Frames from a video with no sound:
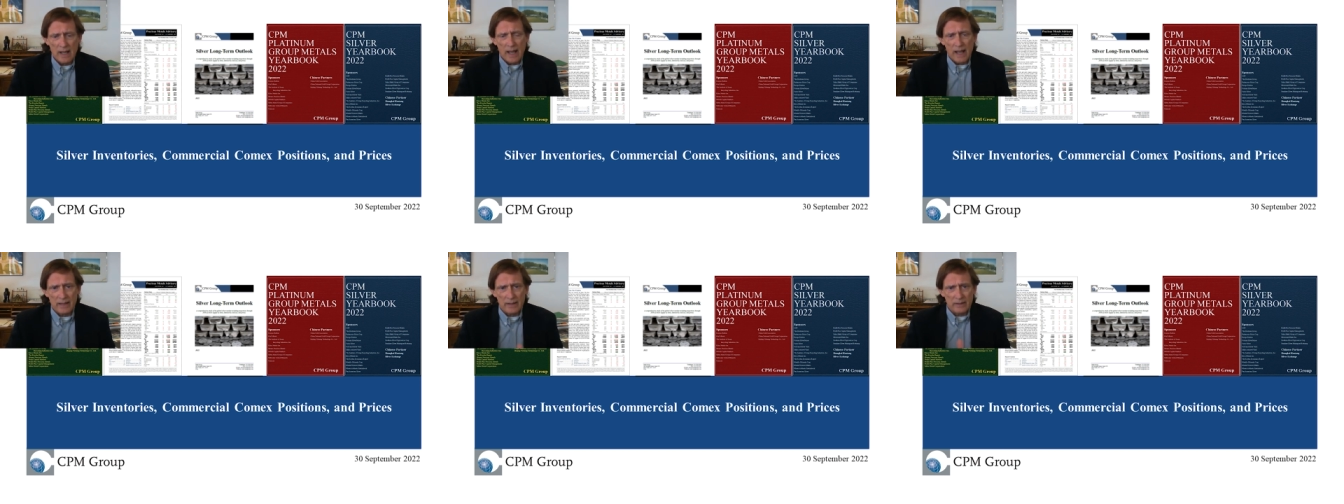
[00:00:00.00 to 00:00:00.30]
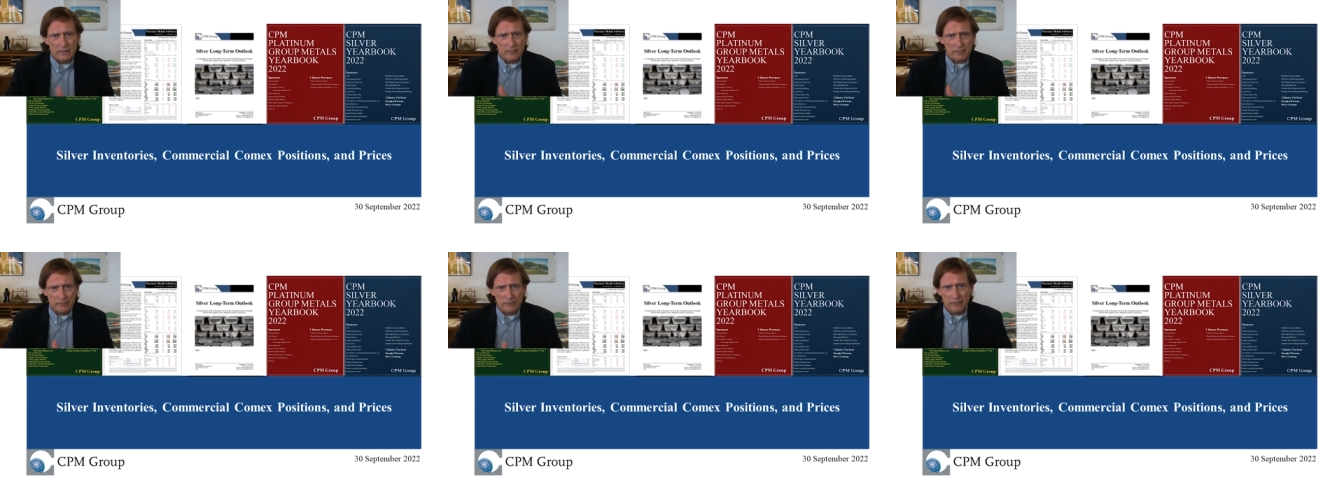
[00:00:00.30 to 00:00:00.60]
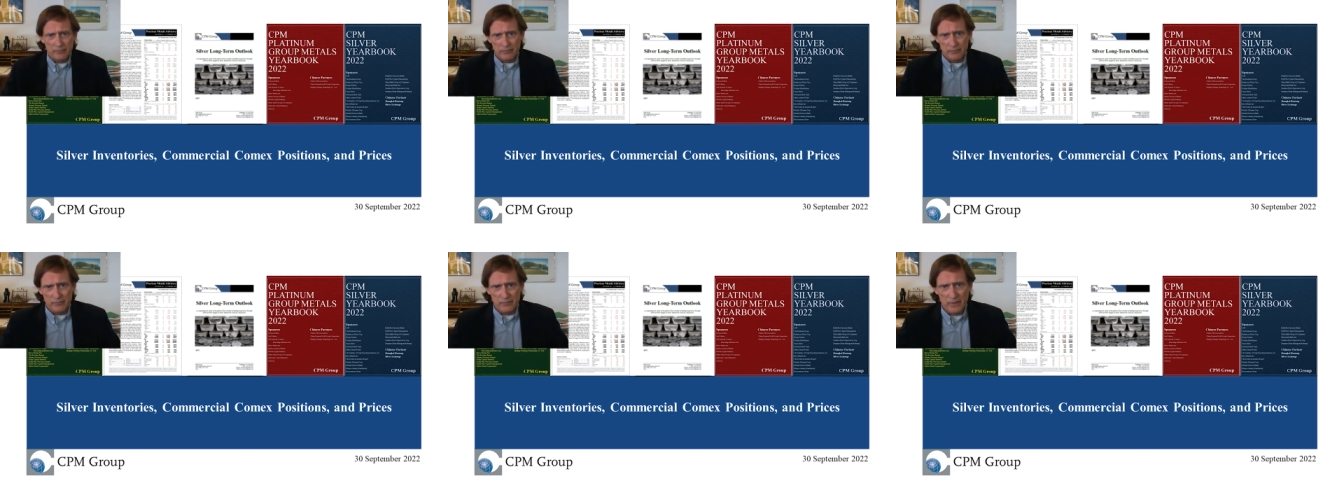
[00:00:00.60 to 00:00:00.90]
and
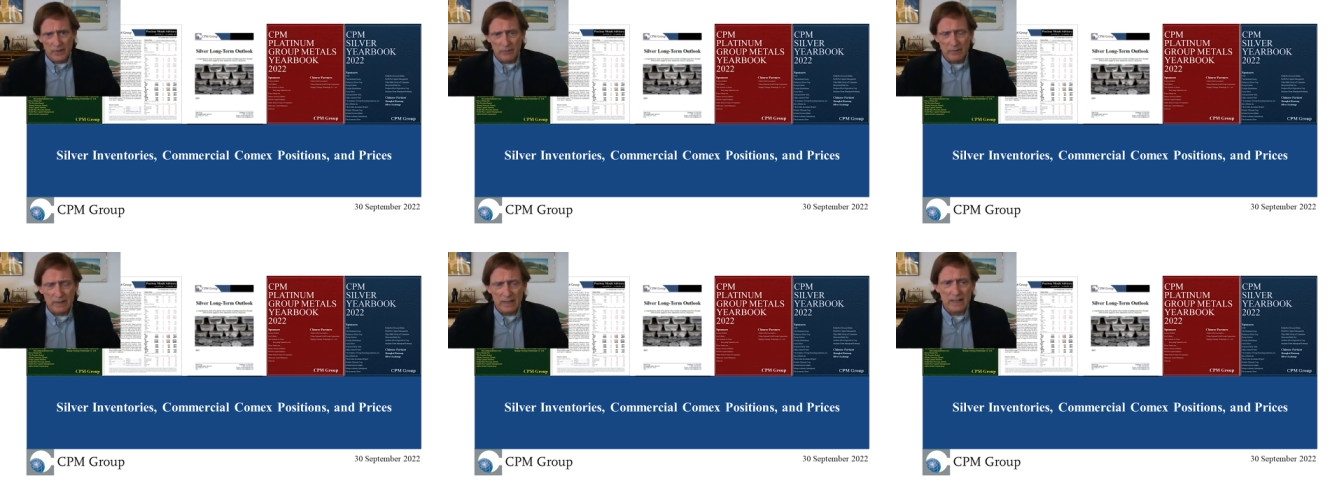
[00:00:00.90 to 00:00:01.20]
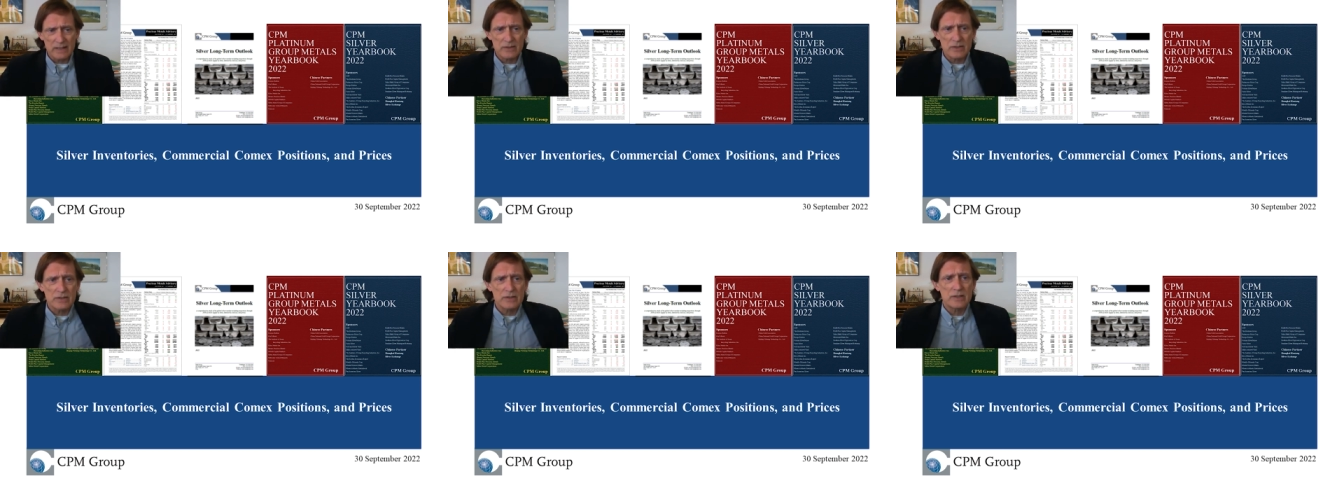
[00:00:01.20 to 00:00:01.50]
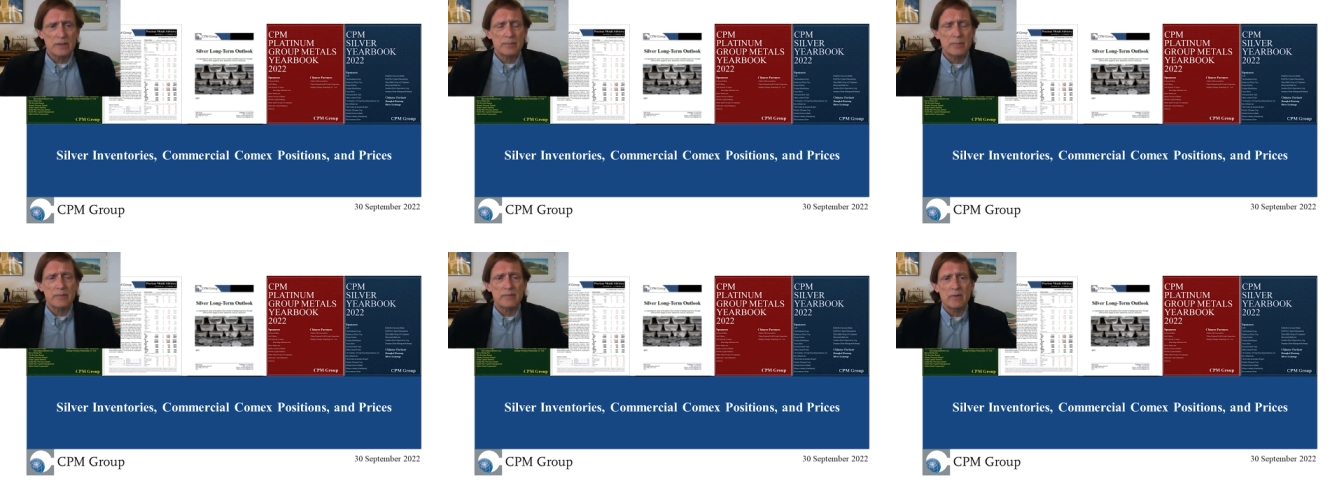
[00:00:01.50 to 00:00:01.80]
the
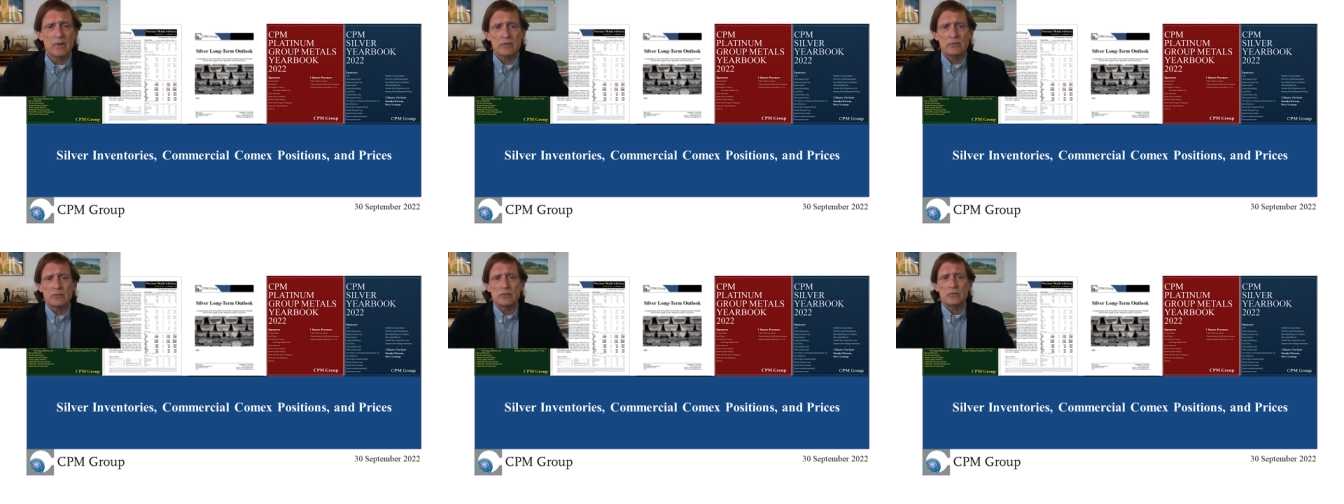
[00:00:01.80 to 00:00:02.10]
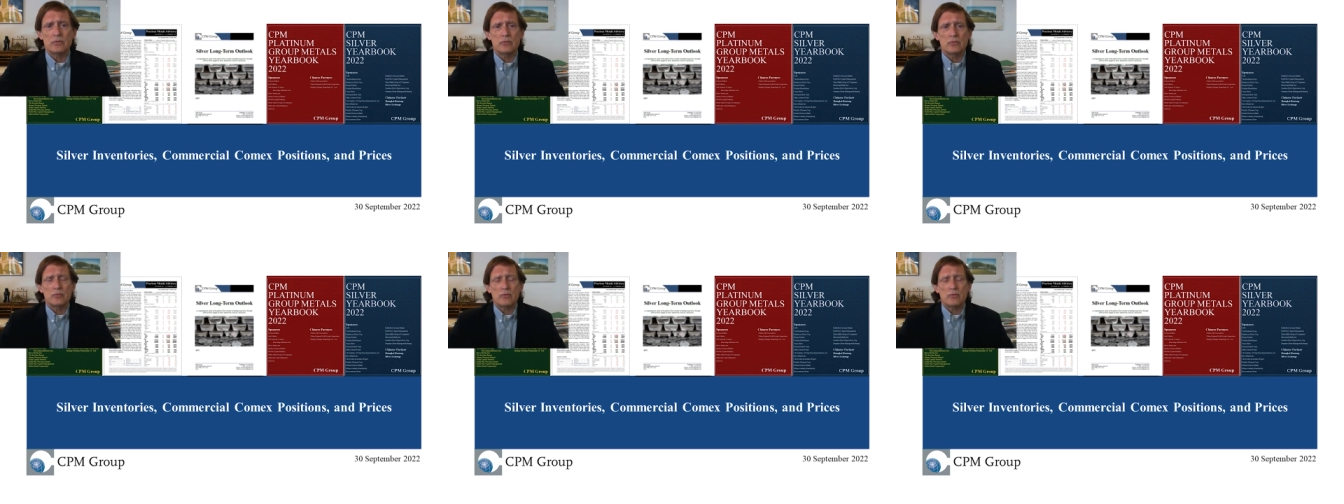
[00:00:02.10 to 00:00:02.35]
relationship of those two